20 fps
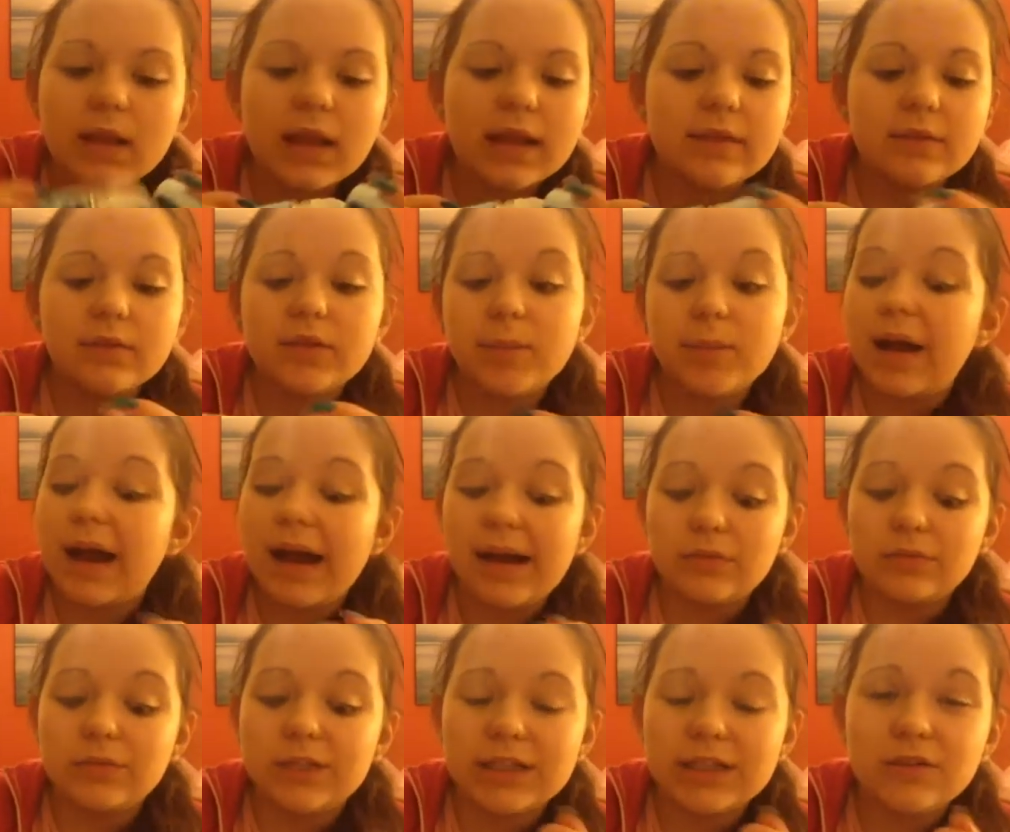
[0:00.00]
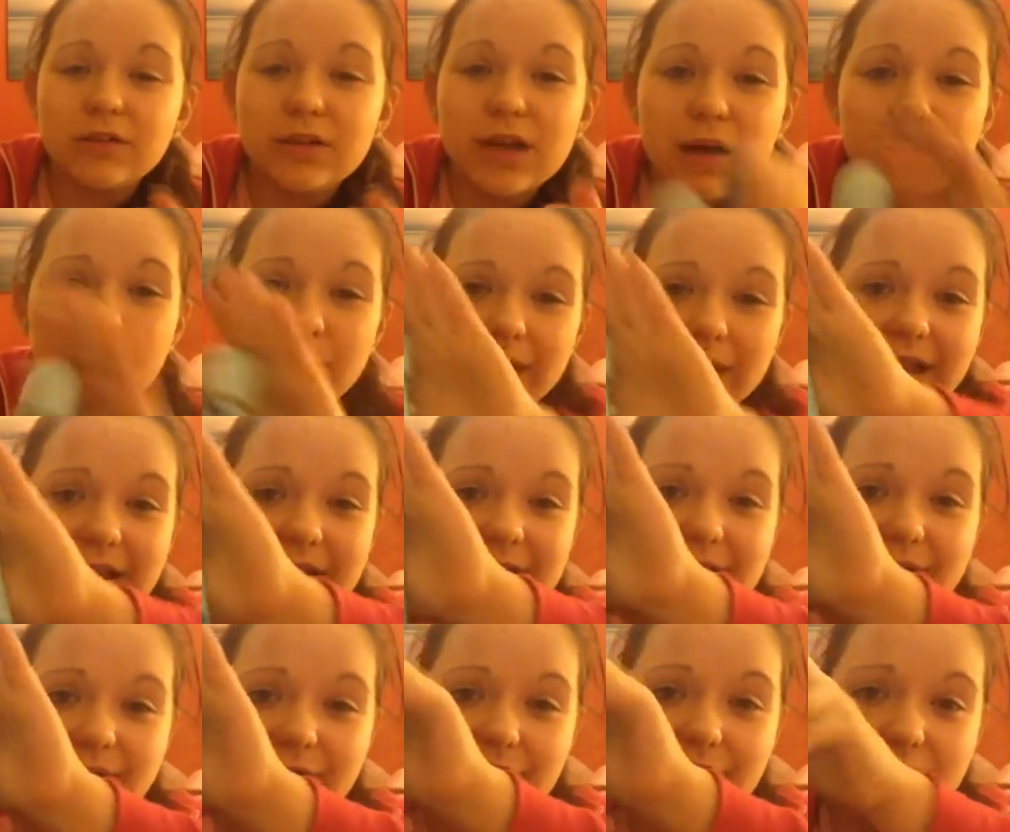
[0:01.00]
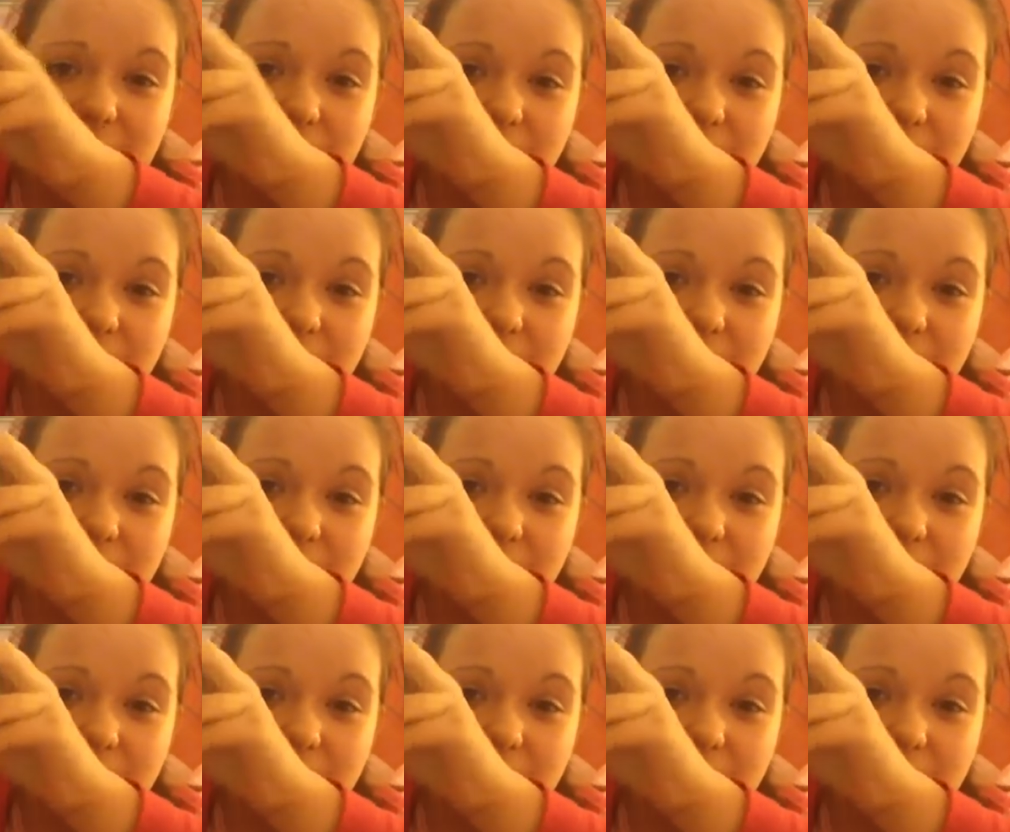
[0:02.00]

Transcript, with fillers: and it was a pound and look how big it is for like